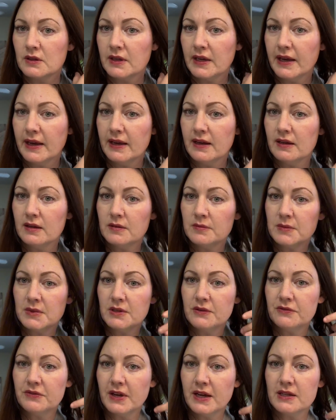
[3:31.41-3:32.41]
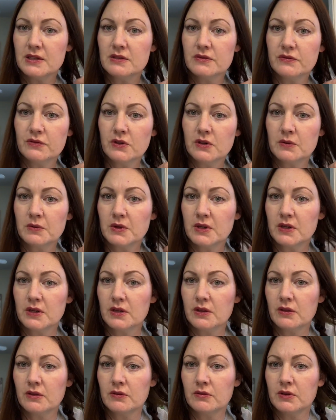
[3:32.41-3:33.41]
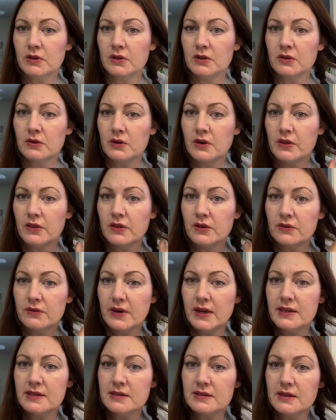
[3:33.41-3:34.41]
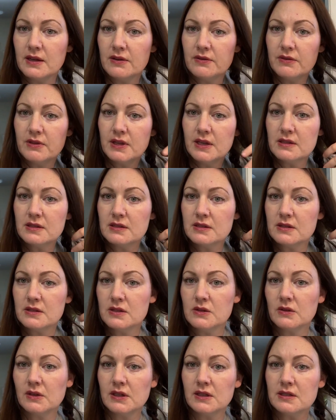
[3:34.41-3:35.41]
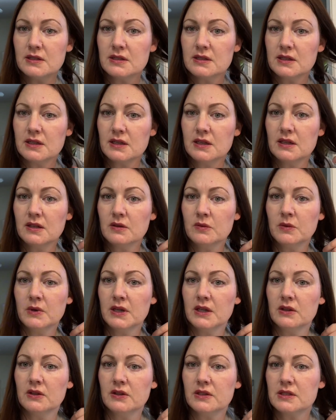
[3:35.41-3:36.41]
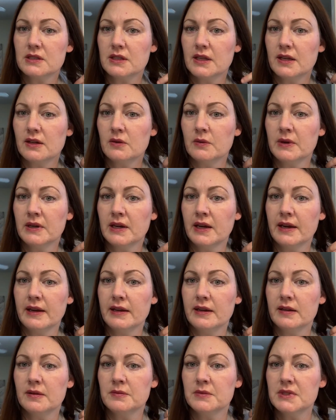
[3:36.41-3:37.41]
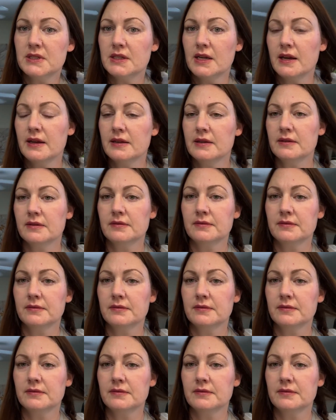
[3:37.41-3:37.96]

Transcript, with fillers: Okay, I'm gonna fast forward through the rest of this so you can see what it looks like when I am done.